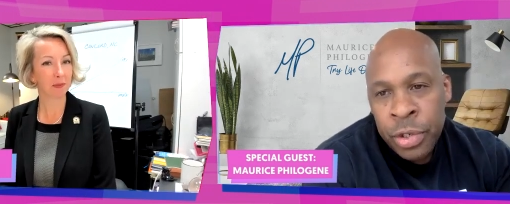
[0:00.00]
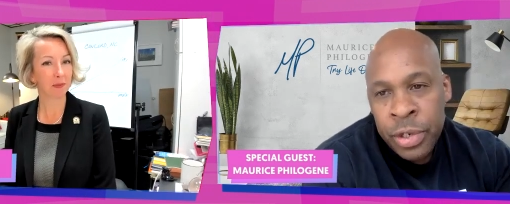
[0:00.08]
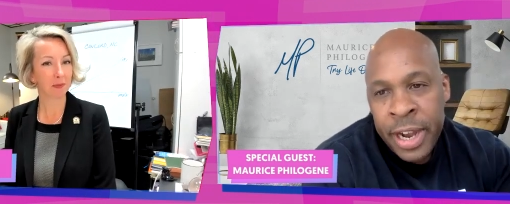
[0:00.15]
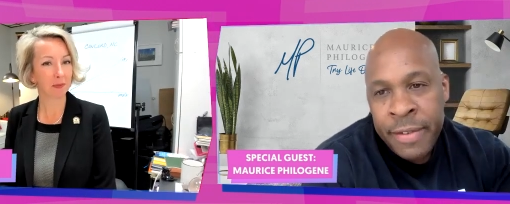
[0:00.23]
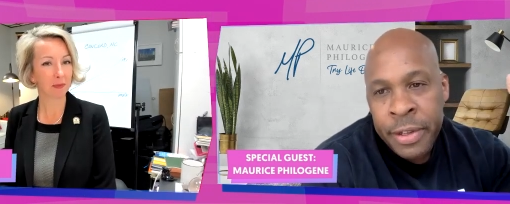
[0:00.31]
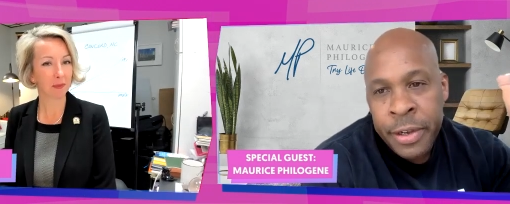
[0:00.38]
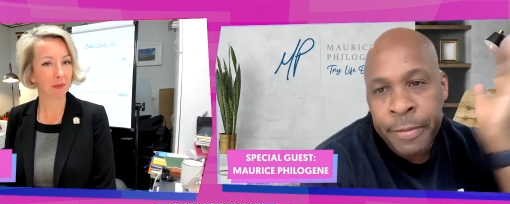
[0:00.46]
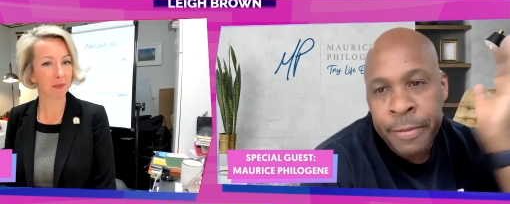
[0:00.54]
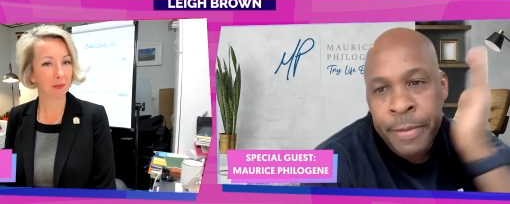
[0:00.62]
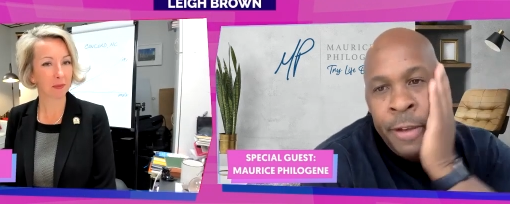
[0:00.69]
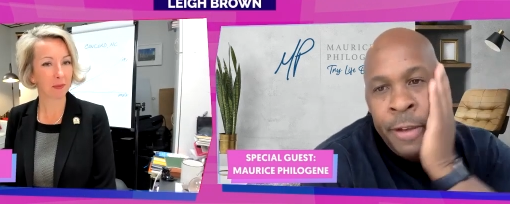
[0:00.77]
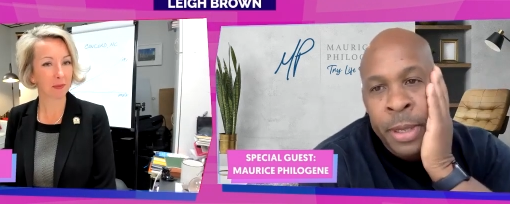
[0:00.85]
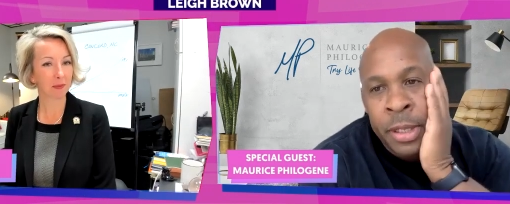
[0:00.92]
Speaker 1: traveler.
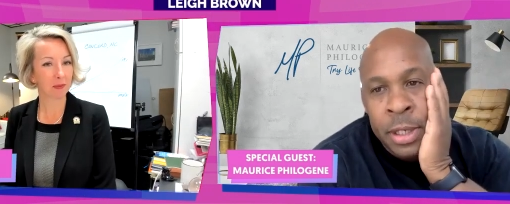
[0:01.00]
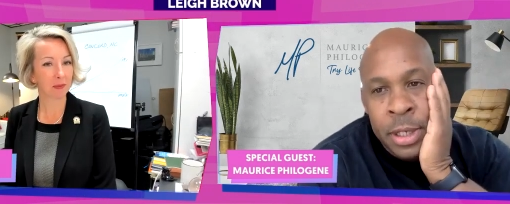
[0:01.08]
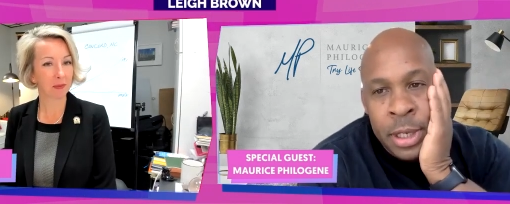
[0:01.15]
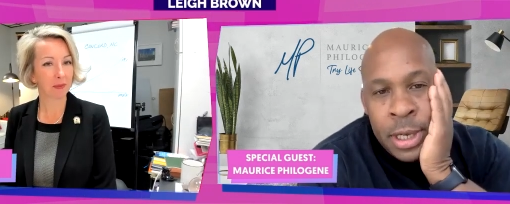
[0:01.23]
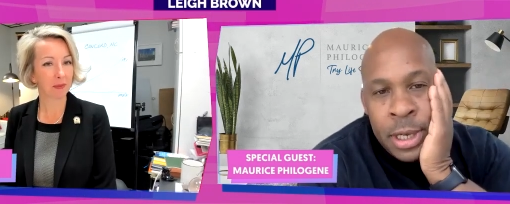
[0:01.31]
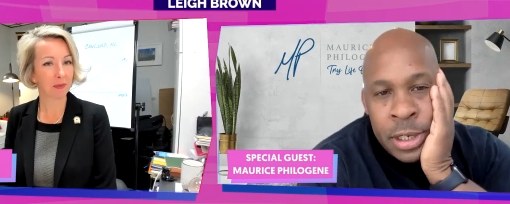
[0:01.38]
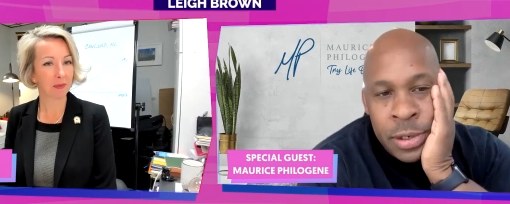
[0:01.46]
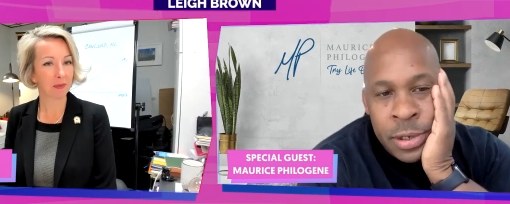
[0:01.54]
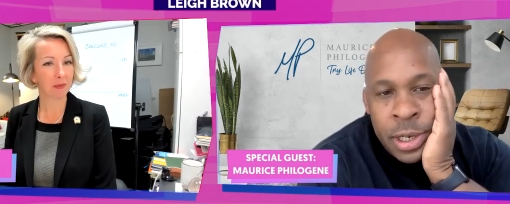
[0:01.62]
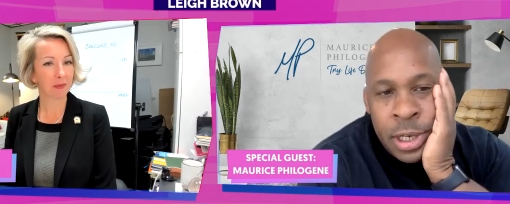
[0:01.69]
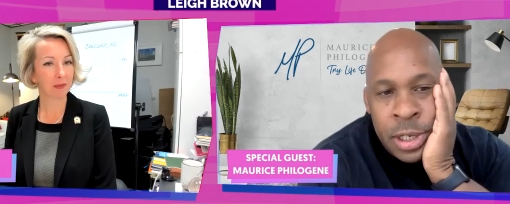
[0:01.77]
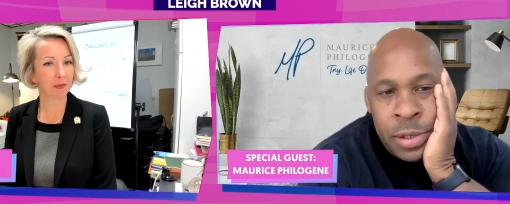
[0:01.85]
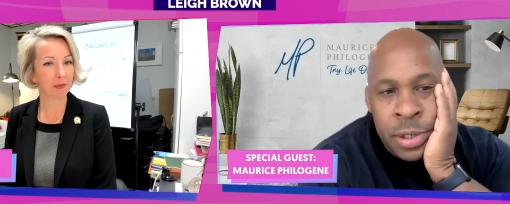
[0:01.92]
I've been to 100
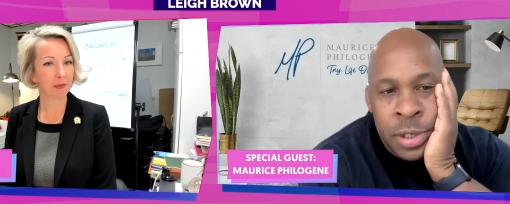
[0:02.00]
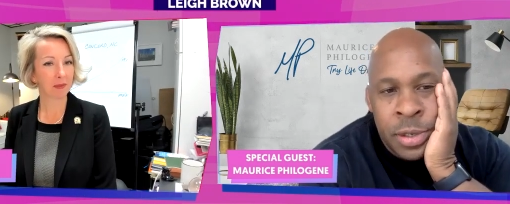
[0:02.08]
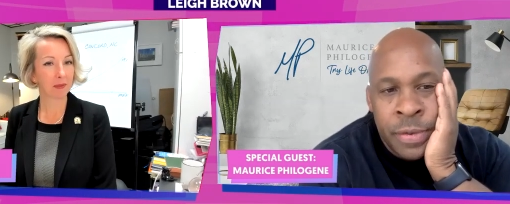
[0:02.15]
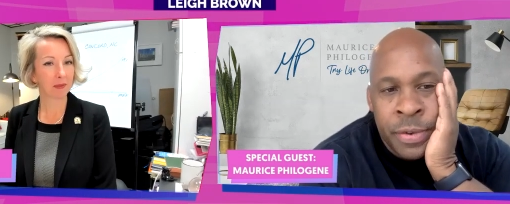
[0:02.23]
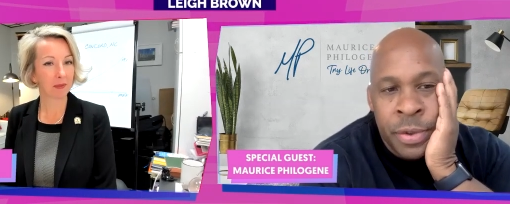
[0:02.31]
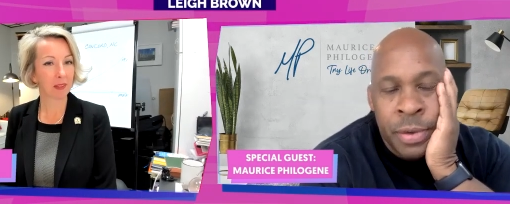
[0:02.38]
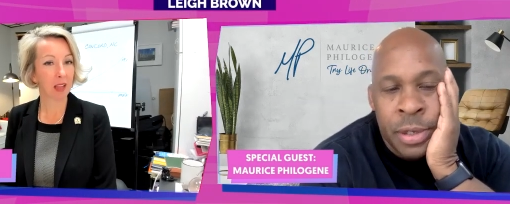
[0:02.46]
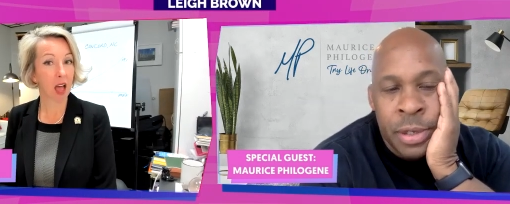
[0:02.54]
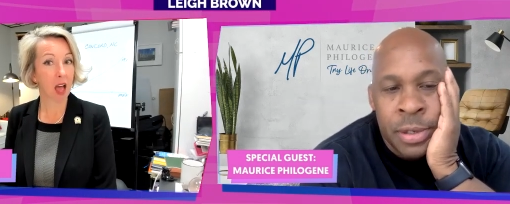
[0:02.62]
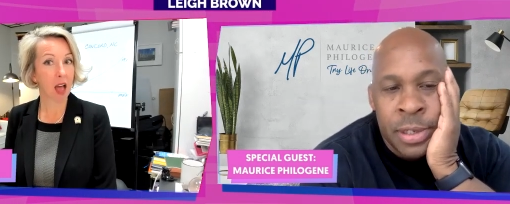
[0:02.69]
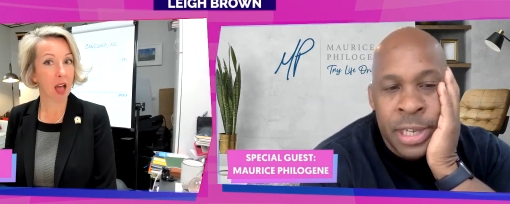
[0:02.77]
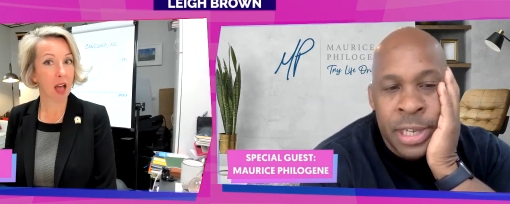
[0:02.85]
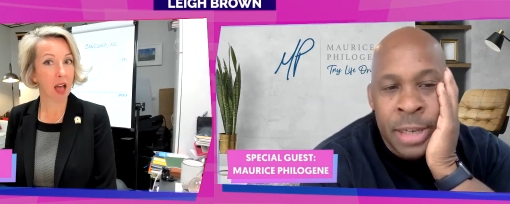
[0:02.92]
countries over 300
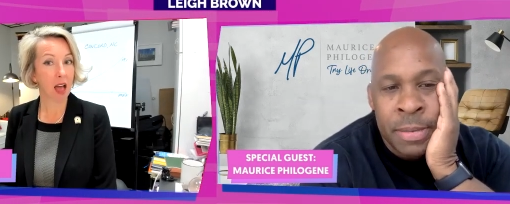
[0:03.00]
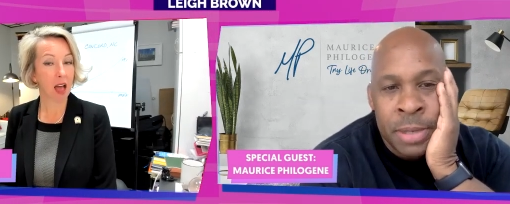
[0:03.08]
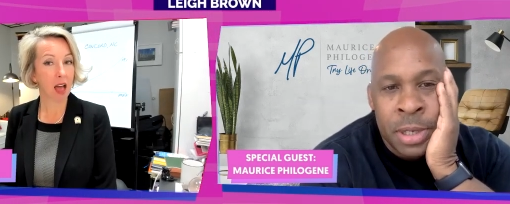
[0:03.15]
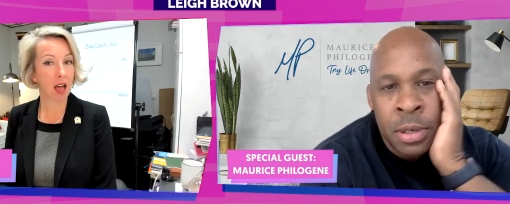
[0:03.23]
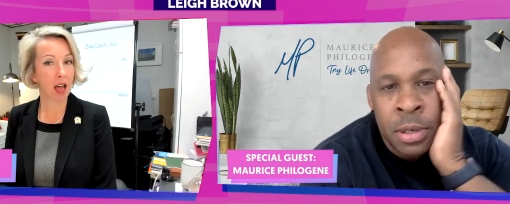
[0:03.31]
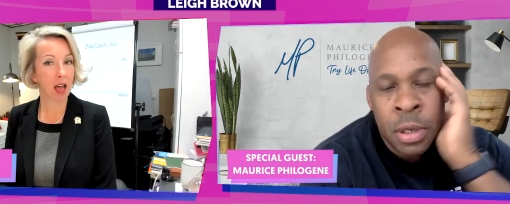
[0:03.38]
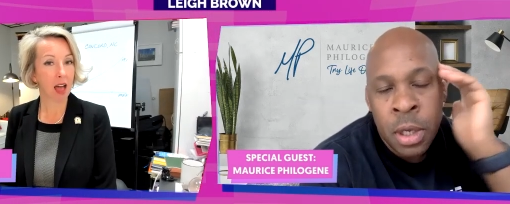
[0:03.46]
times, and